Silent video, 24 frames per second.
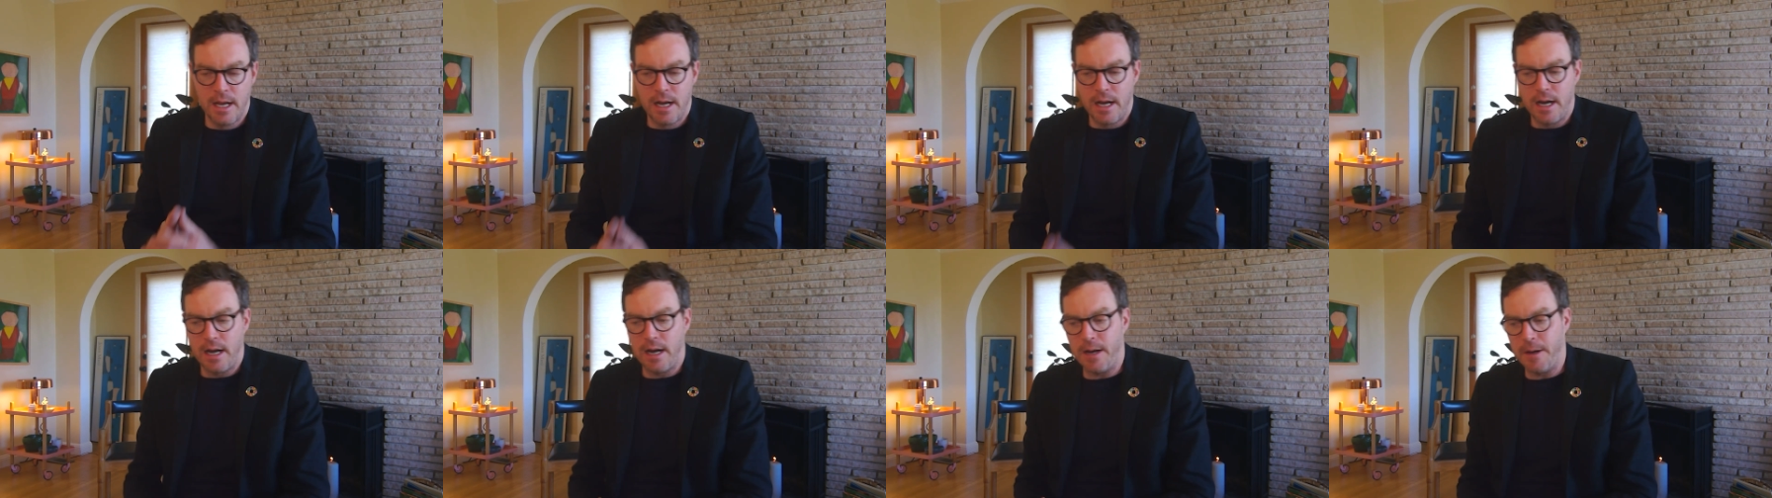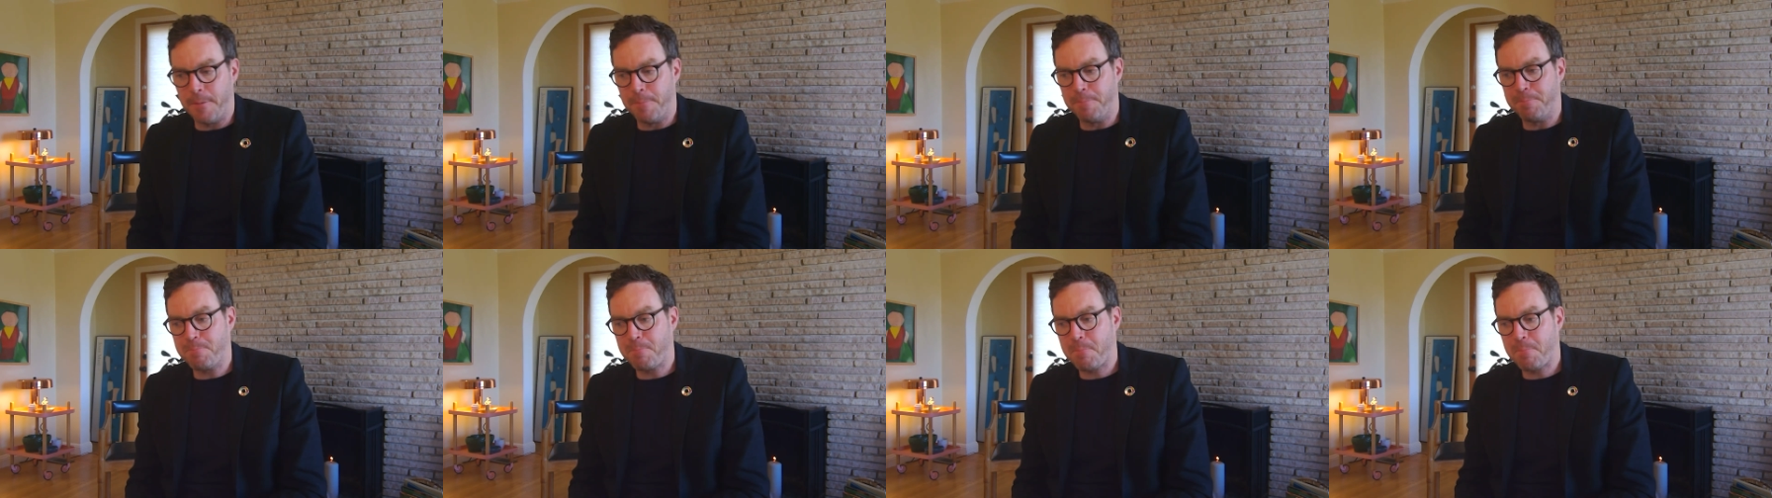
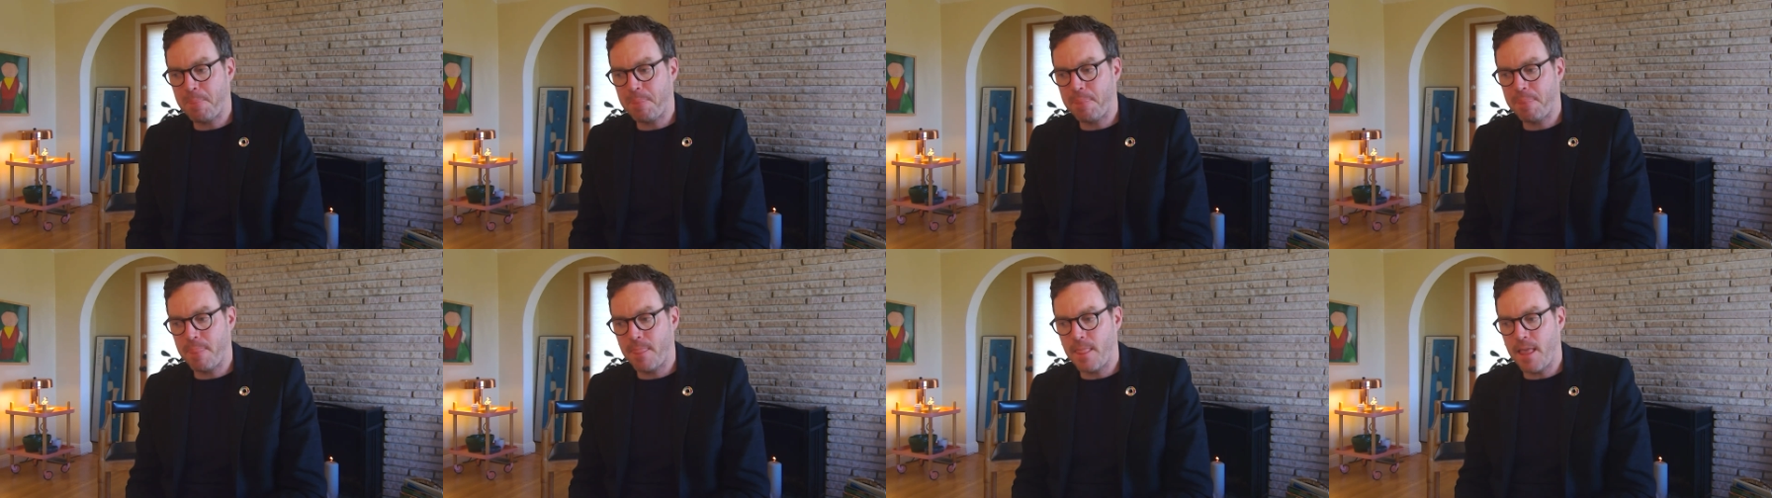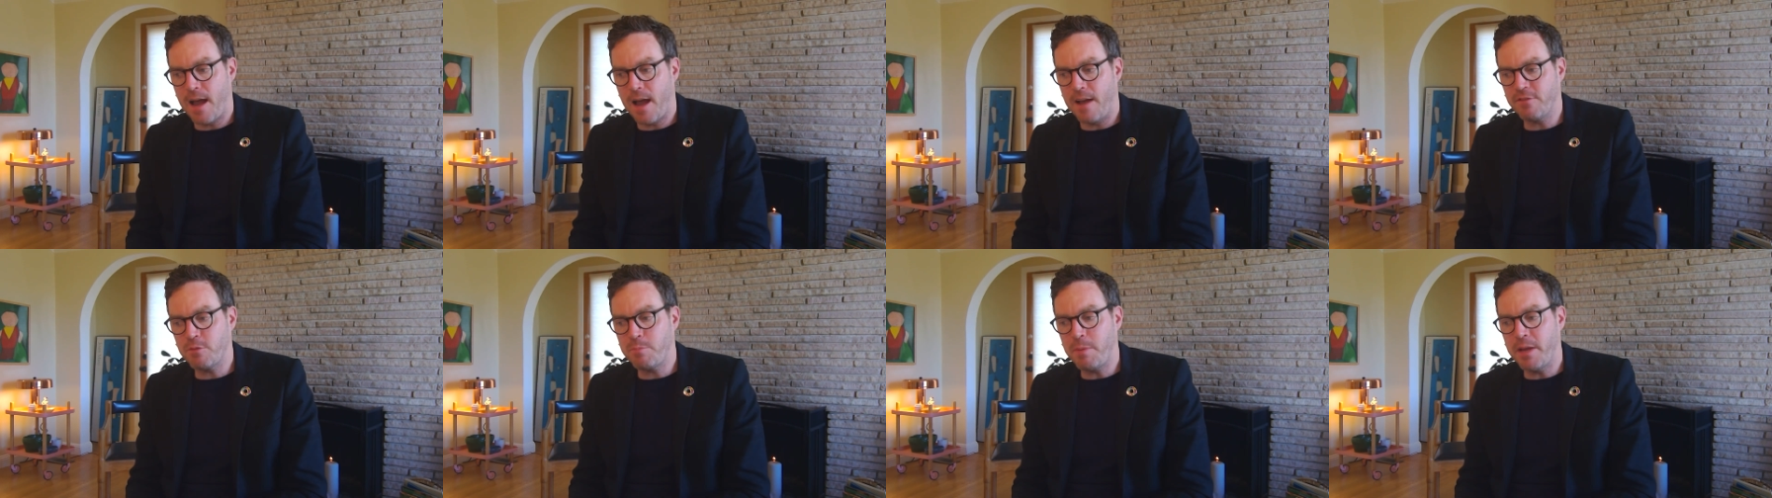
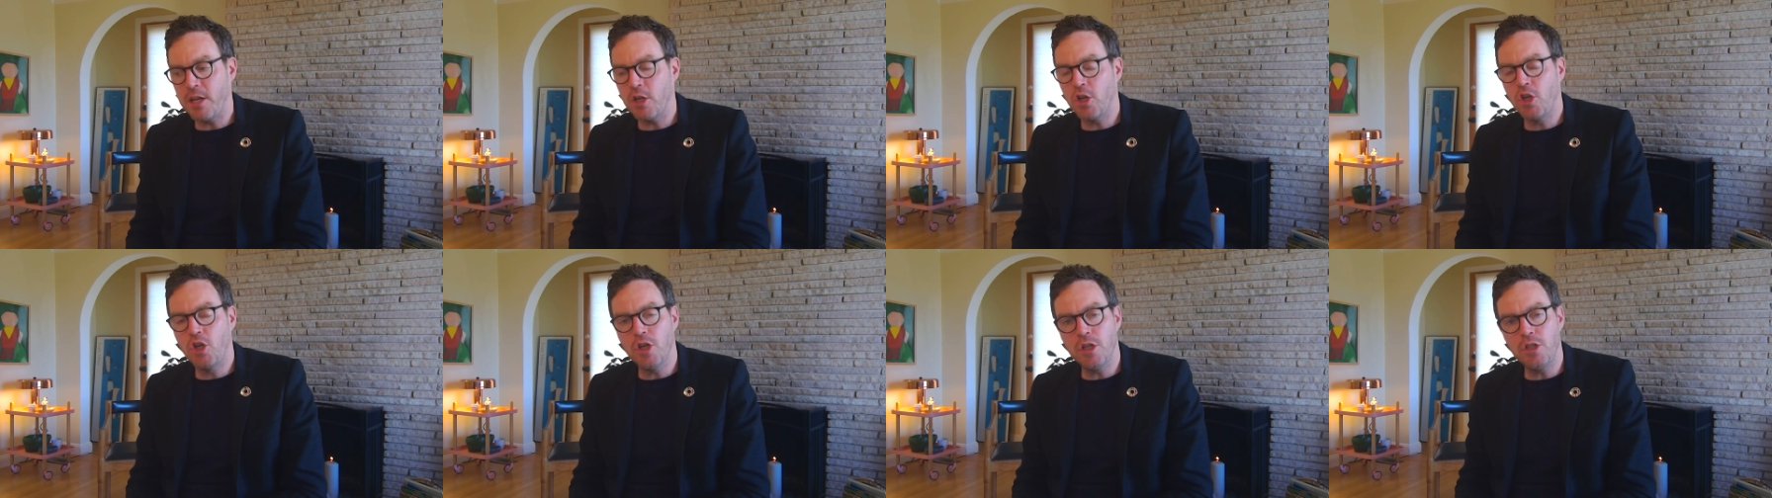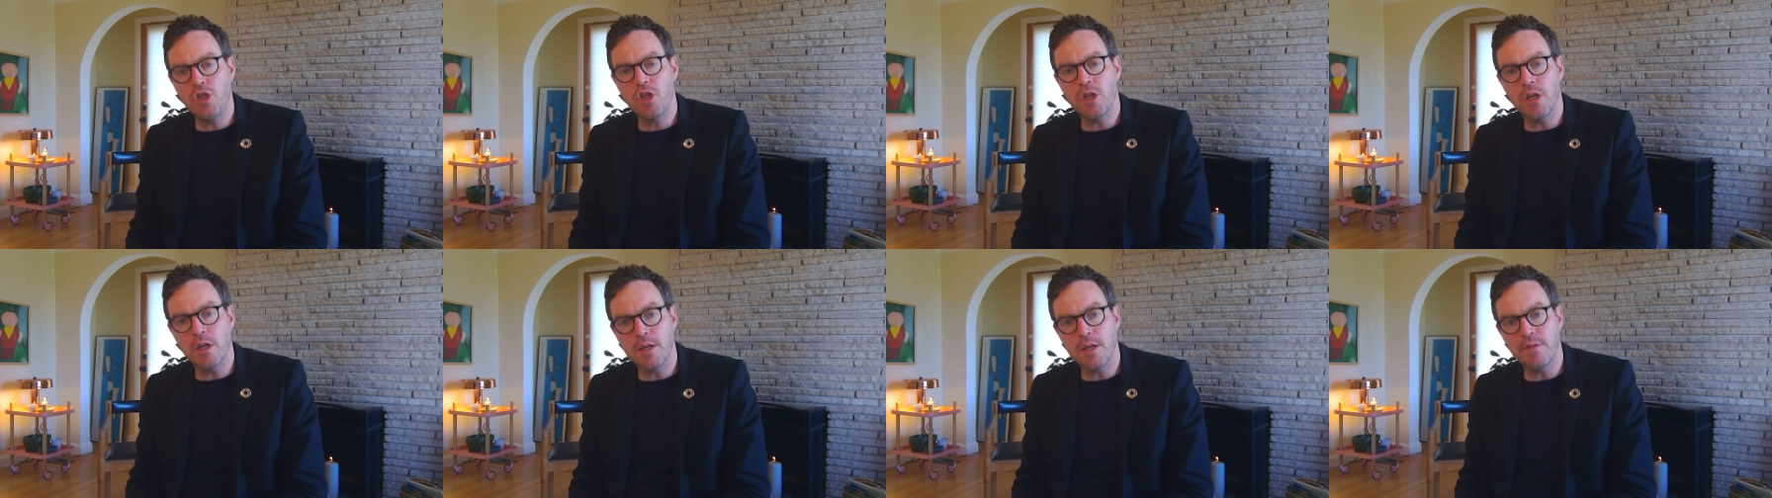I've spent a good
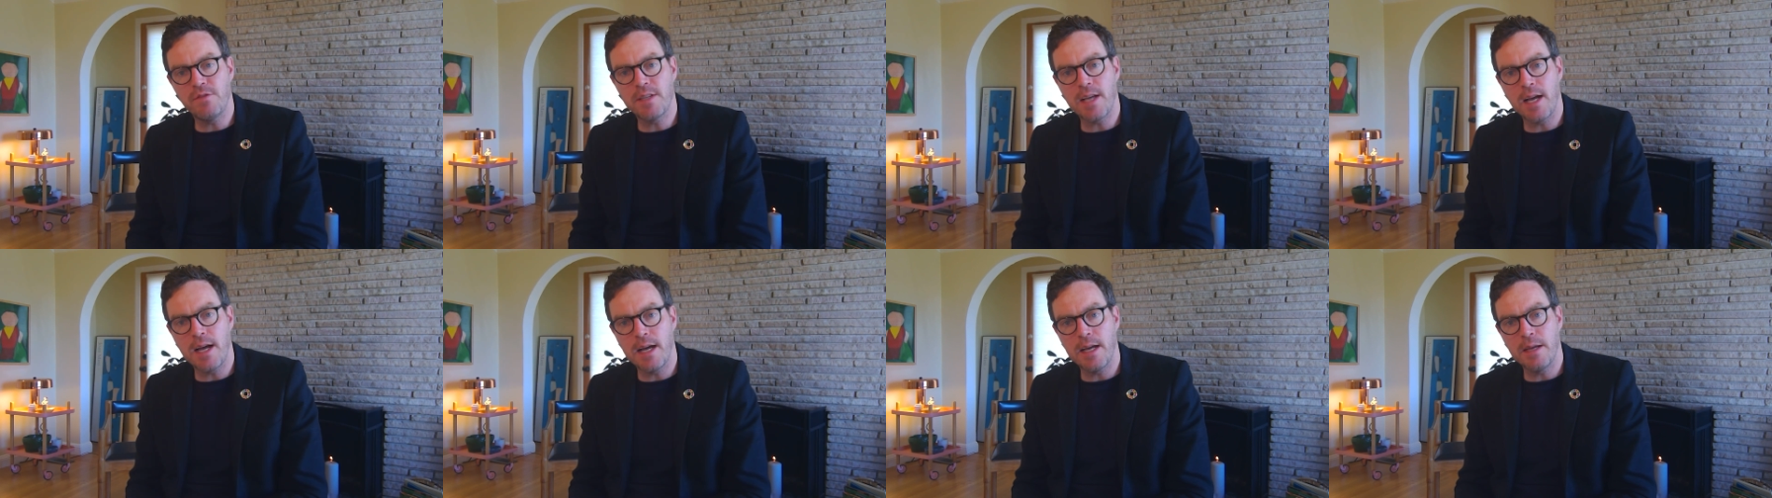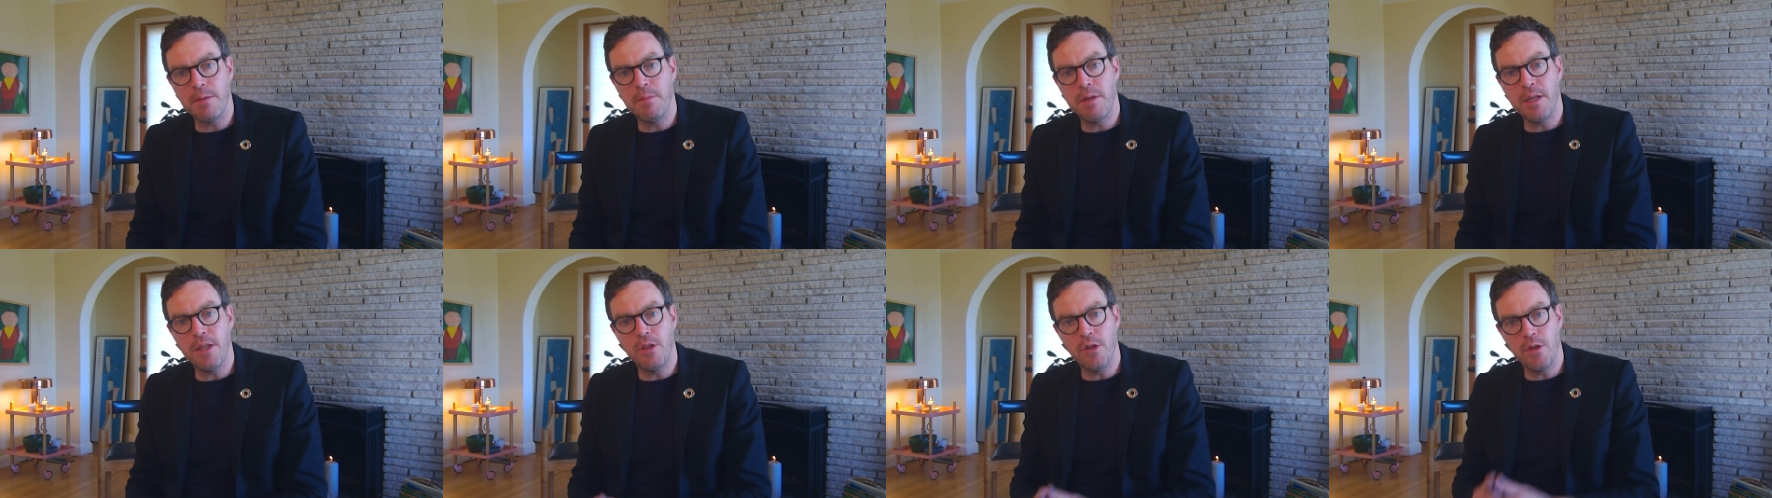chunk of time
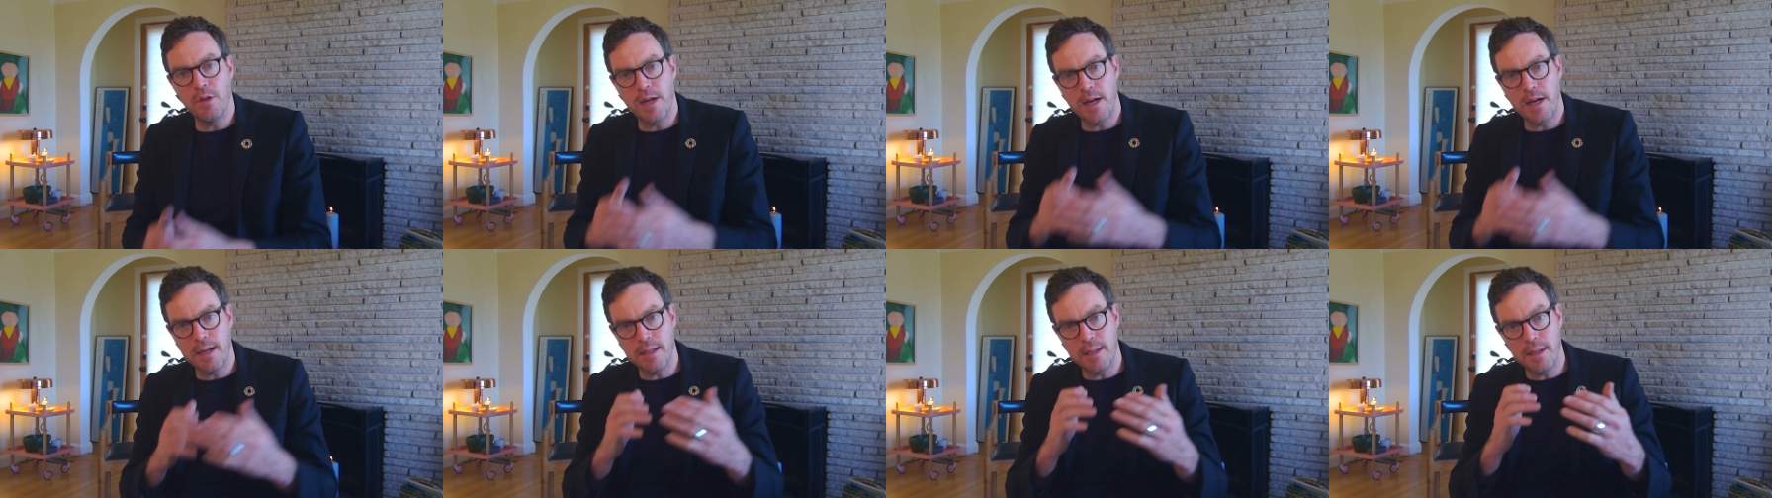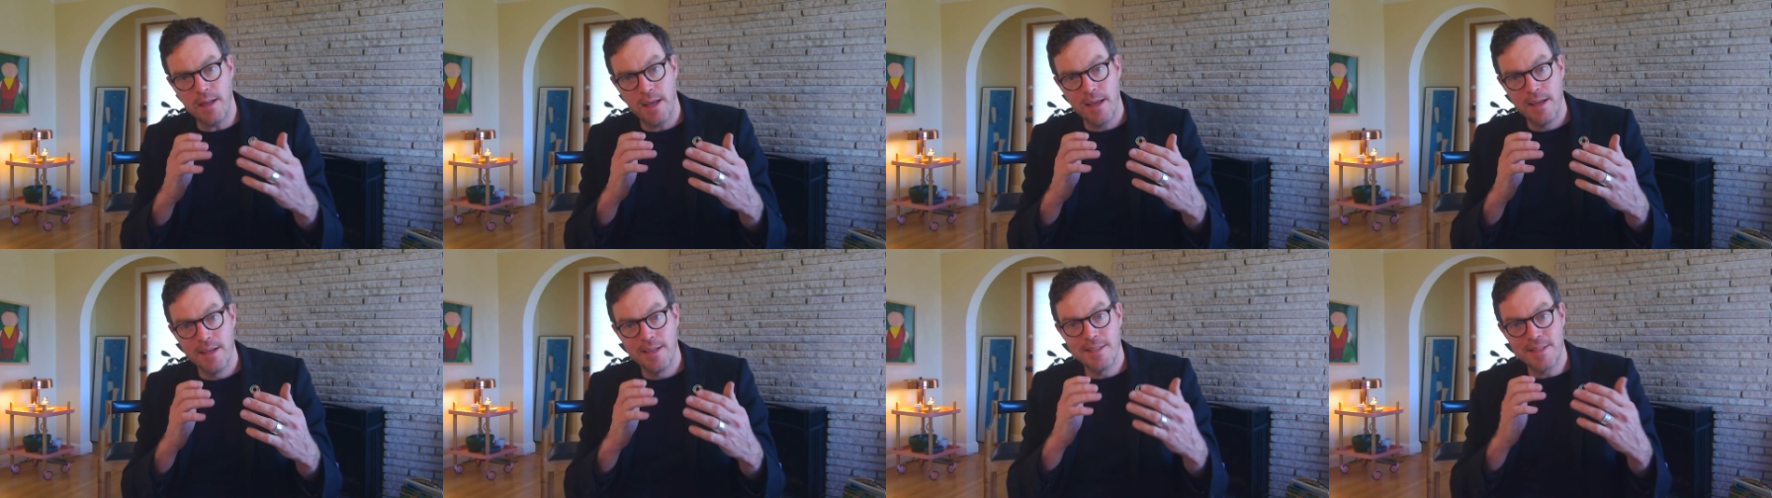in the United
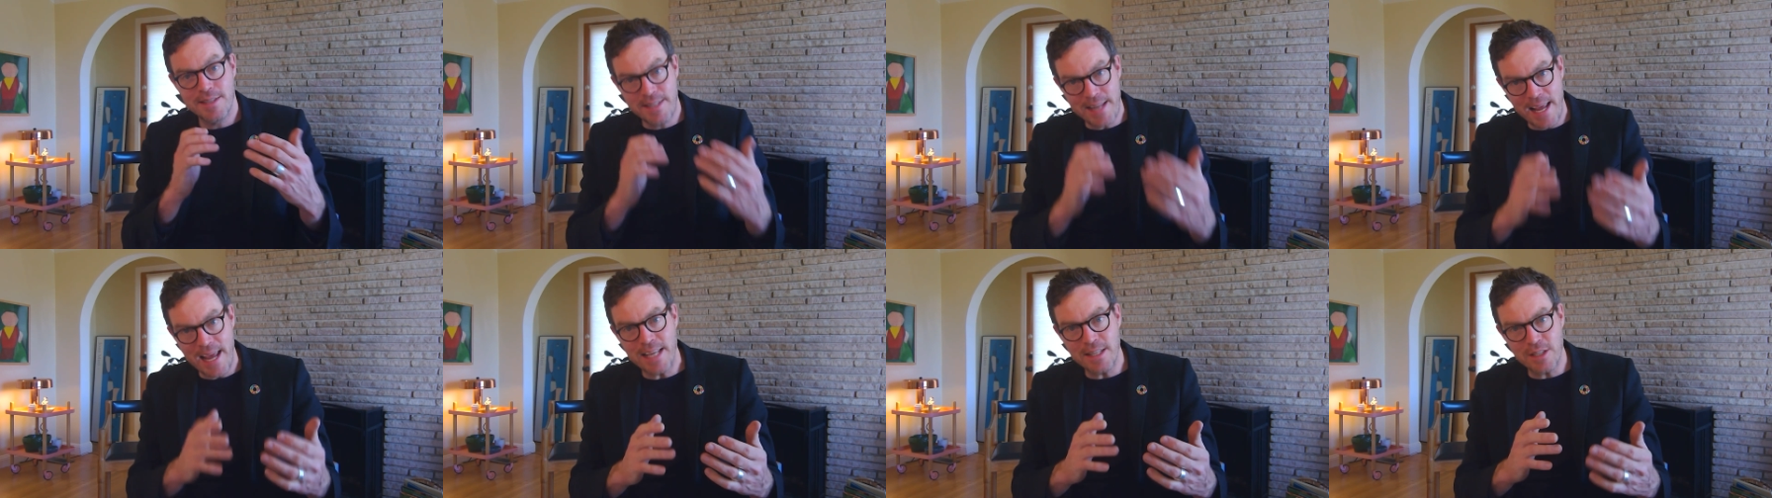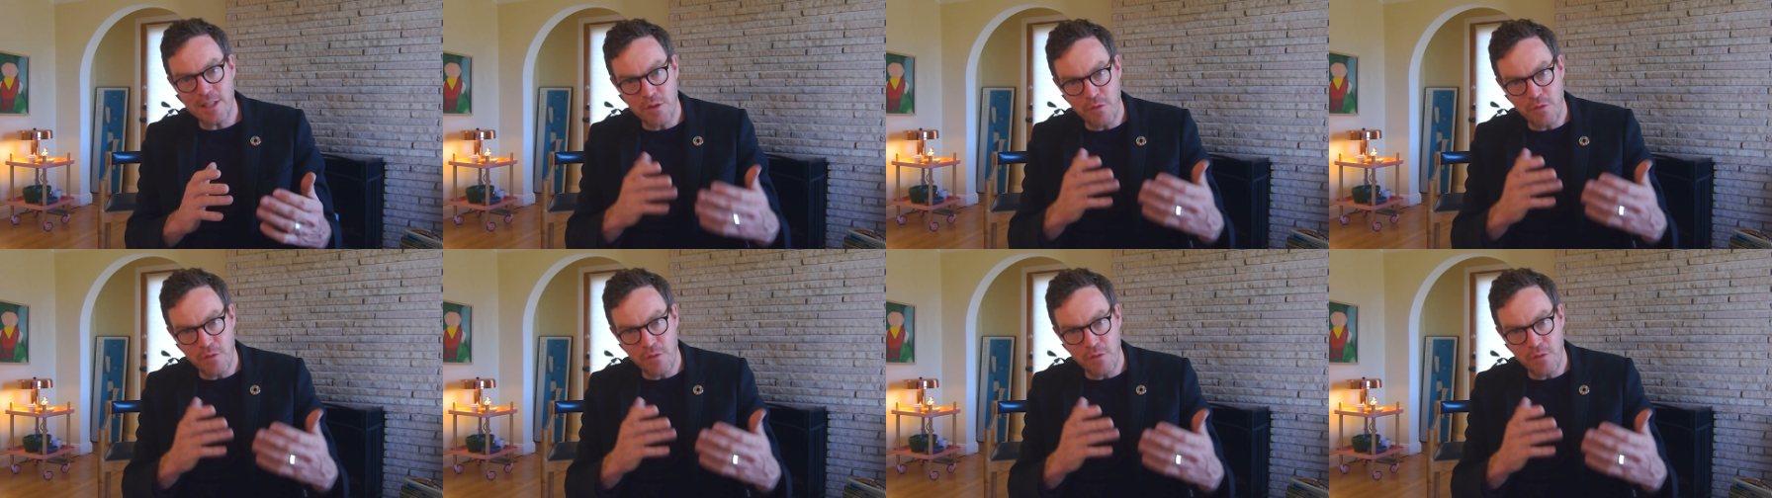States.